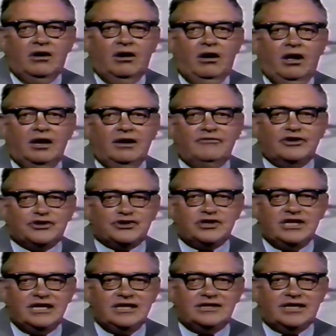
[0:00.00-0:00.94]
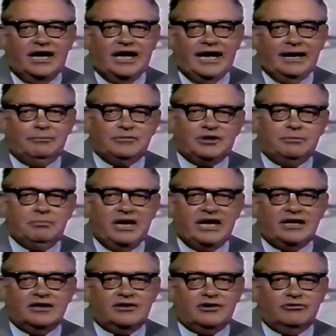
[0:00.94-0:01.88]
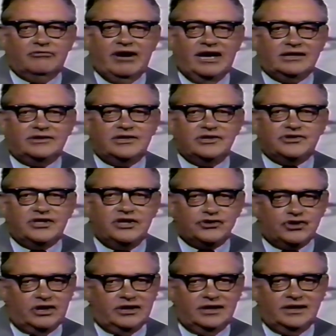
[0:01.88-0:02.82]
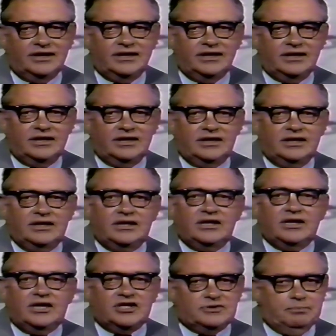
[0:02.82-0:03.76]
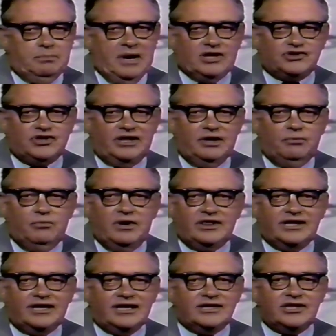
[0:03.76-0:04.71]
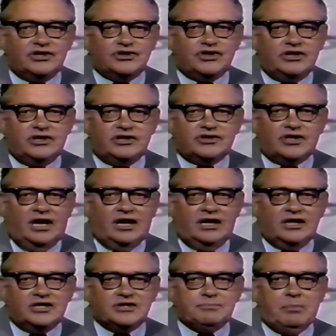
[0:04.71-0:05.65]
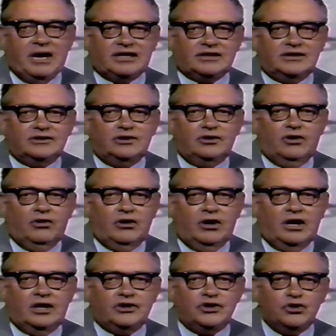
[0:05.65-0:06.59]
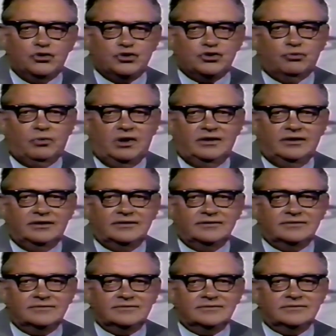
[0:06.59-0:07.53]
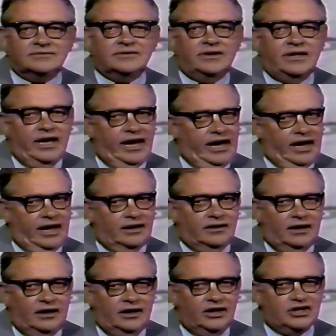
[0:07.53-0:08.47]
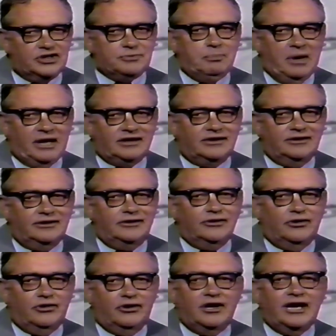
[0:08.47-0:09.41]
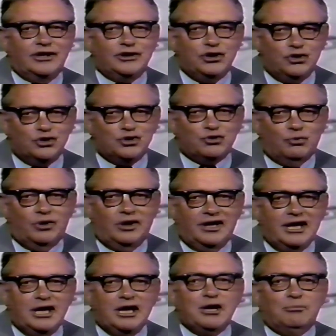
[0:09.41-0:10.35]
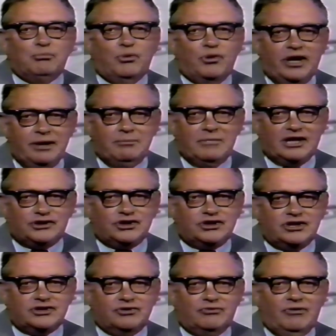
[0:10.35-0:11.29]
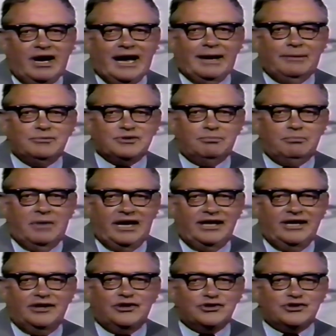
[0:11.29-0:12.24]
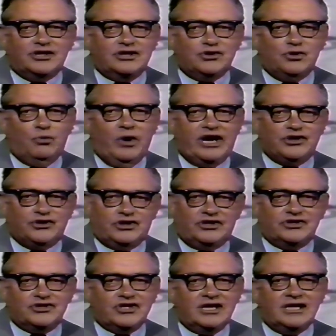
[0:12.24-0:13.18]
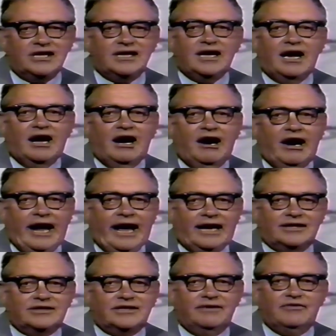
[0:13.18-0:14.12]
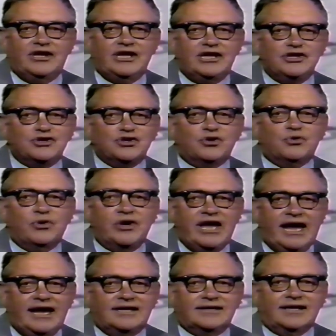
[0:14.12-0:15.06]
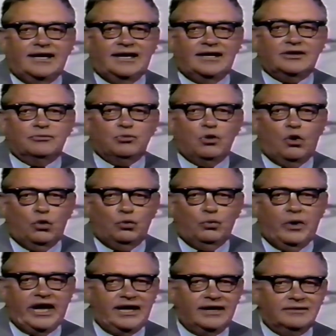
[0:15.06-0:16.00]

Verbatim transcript: All of us need time to make a correct decision, especially when the condition is unexpected or unusual. And unexpected or unusual pretty much describes many of the situations our activities create on the roadway.